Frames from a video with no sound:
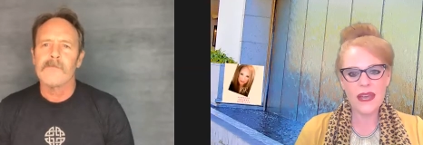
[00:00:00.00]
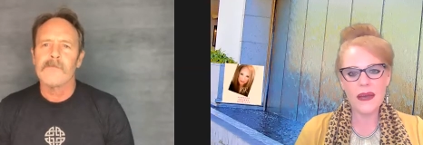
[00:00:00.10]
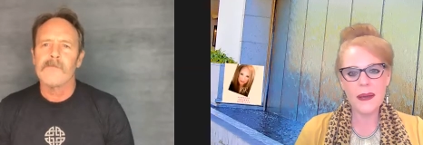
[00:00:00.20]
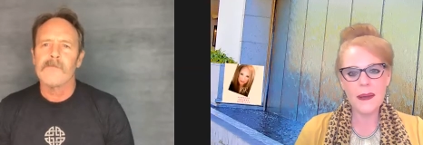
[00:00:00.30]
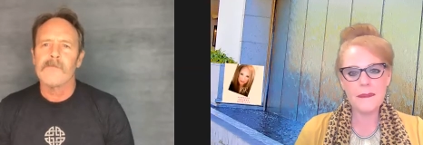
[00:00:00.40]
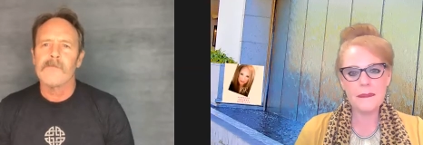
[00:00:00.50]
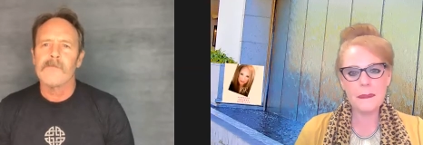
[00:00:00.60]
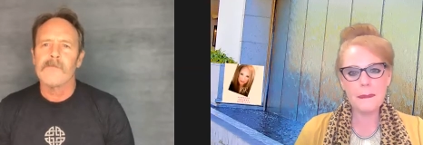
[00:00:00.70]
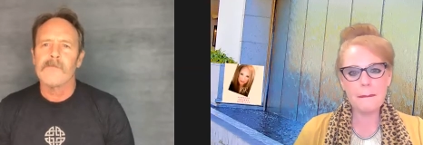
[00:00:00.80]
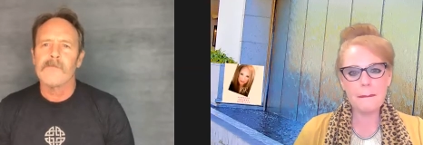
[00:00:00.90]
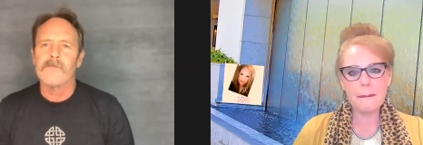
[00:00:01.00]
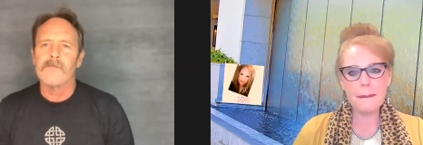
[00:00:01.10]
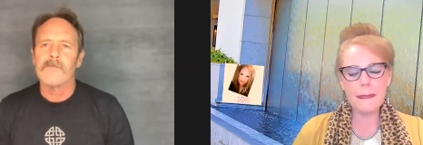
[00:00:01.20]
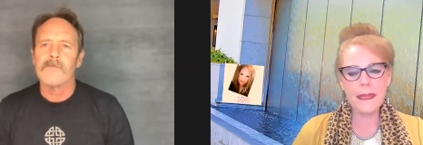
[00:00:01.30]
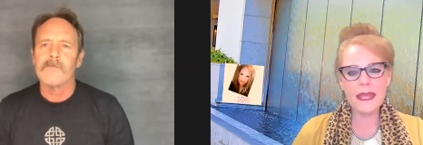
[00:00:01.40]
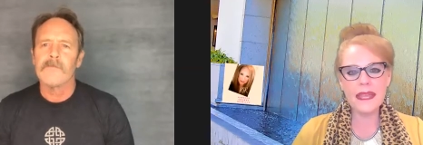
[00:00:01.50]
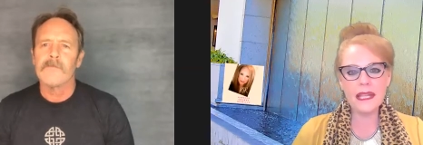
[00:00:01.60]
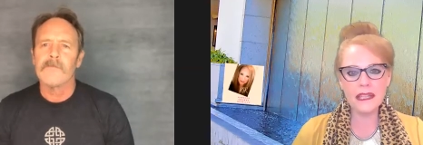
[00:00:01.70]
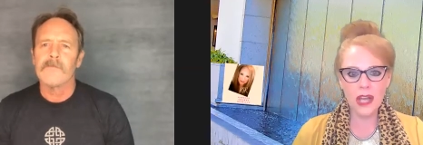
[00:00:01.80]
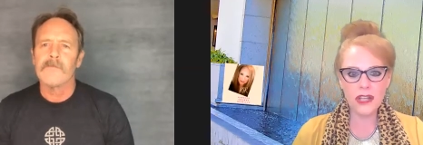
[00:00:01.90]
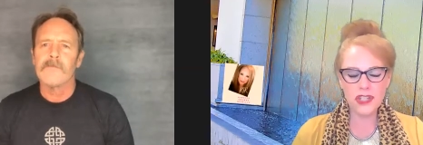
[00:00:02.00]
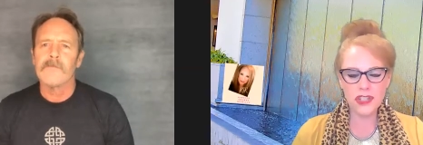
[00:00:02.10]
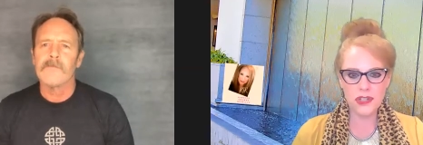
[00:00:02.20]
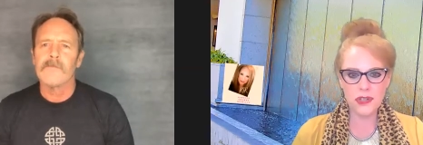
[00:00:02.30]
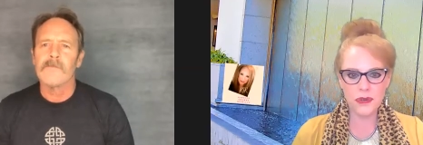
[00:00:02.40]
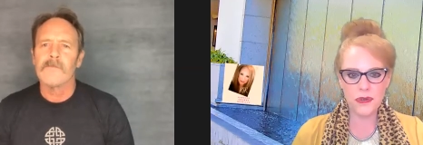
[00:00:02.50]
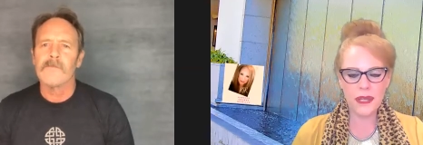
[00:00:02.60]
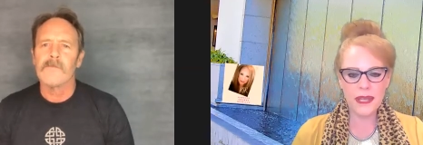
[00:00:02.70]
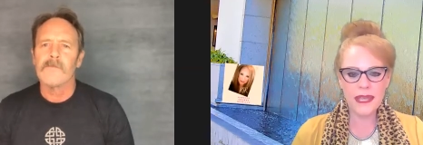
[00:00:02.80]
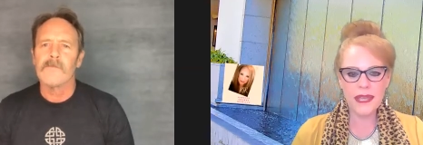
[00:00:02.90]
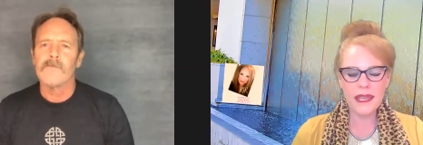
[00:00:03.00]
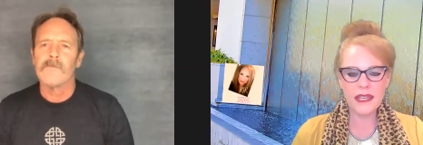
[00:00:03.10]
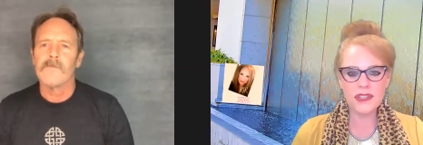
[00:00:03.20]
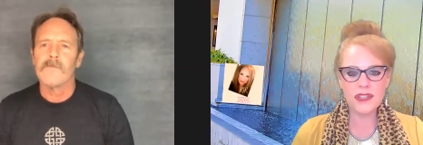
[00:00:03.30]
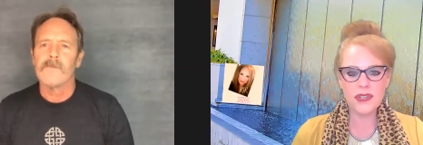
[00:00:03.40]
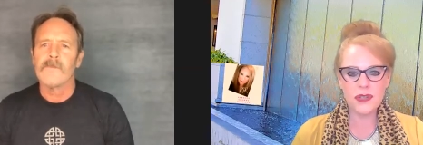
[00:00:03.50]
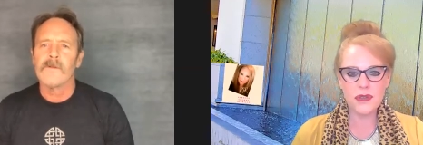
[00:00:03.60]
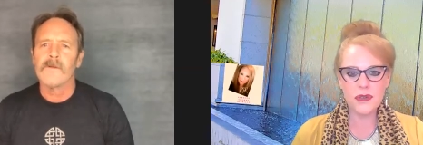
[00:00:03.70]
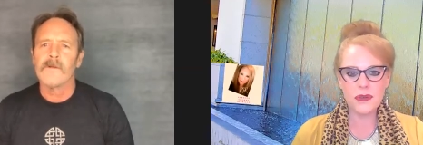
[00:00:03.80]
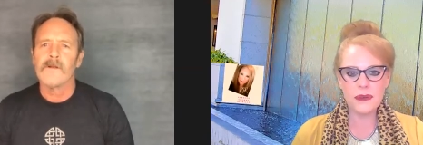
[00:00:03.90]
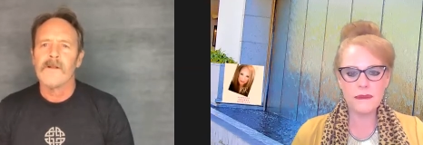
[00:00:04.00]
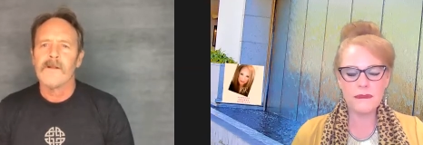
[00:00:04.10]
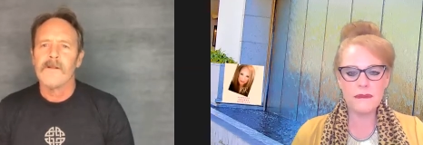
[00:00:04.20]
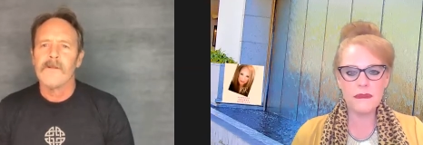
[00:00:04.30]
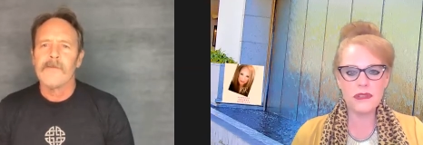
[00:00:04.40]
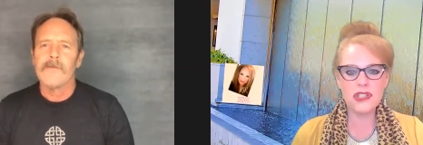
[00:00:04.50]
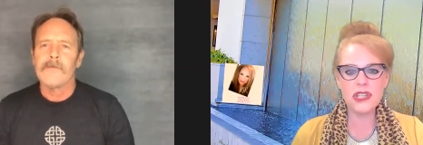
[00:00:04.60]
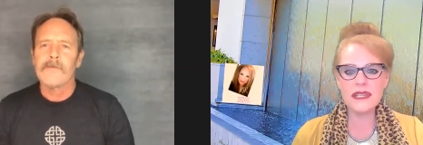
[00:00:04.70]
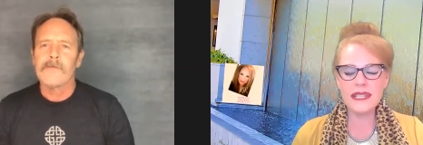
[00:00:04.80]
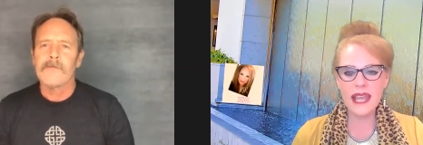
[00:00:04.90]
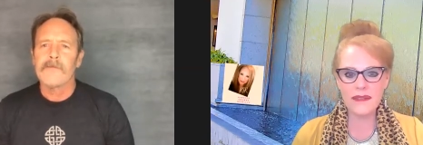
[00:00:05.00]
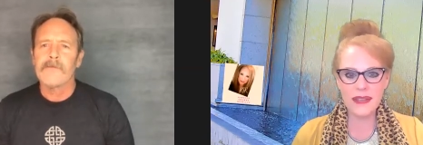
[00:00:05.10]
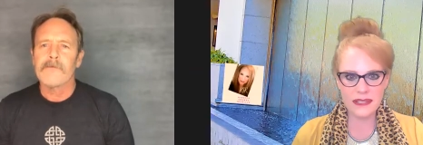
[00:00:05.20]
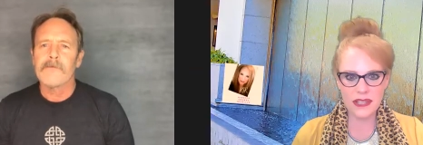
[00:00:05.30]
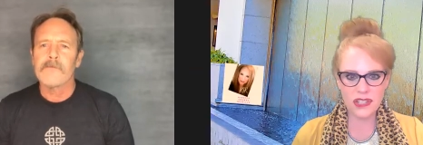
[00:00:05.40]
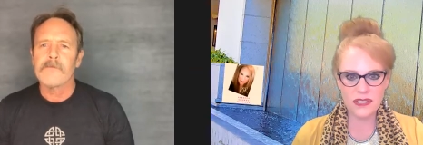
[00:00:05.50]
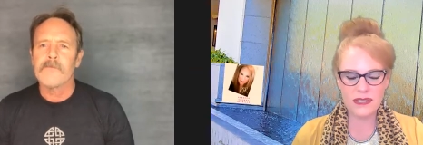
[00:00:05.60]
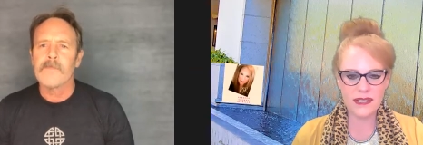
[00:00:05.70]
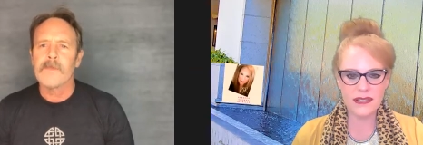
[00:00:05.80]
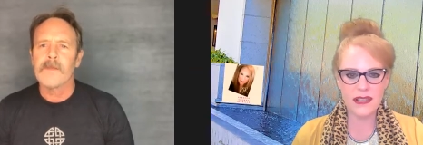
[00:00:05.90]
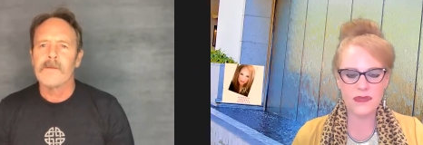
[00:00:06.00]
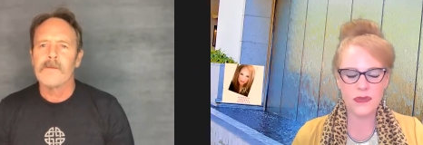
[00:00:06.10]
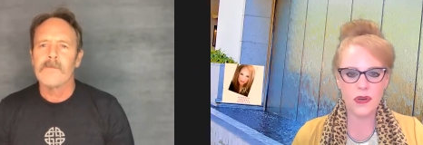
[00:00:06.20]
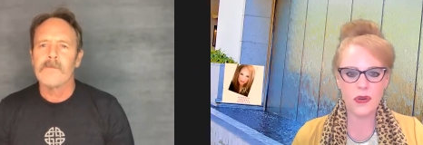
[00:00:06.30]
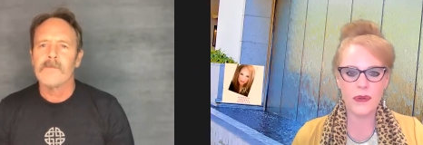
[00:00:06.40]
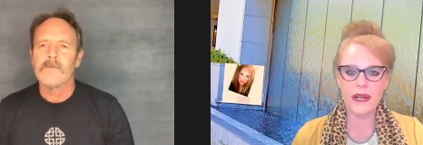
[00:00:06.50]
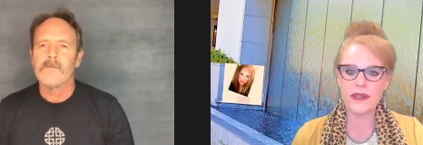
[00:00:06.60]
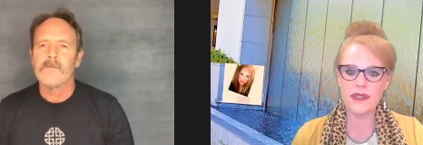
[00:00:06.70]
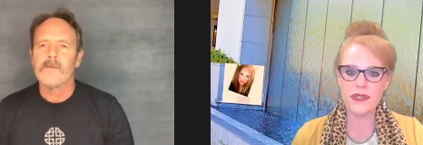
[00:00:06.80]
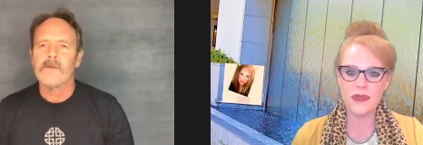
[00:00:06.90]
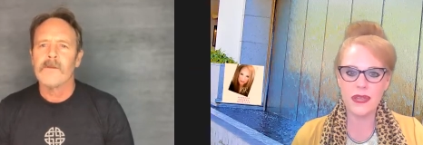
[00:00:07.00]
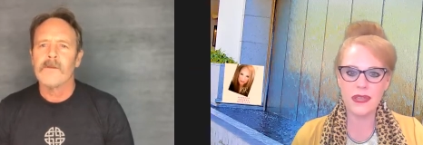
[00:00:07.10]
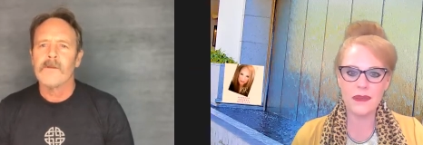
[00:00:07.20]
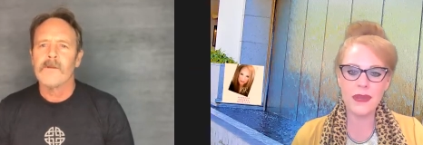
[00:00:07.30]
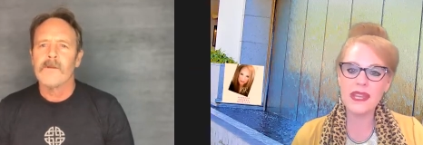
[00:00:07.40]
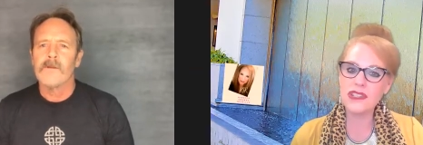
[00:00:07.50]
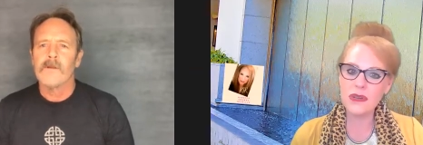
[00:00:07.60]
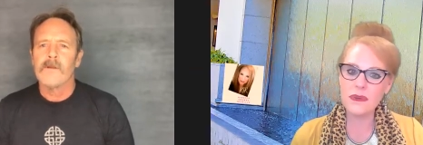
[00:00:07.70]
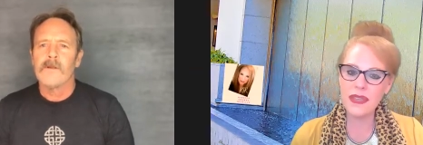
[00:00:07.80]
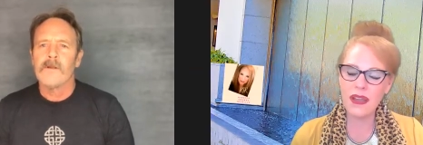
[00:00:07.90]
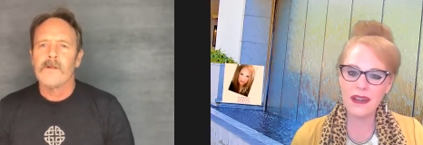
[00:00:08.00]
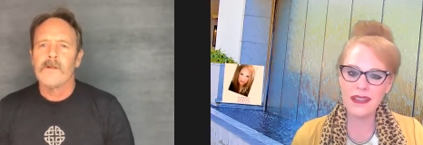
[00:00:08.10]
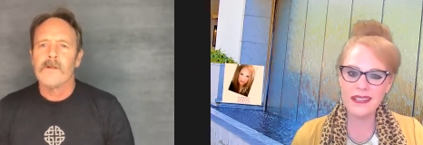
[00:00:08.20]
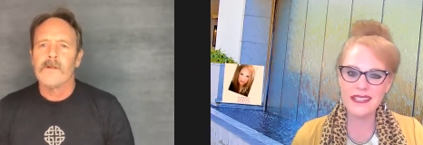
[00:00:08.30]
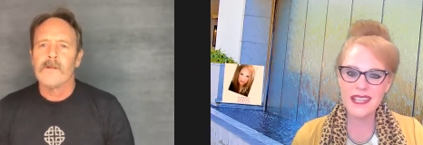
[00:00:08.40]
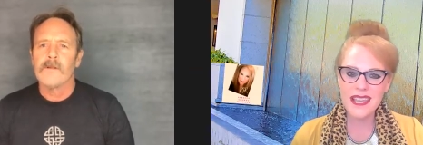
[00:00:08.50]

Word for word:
Speaker 1: um, that launched you into just having such a successful career so that we can share with the audience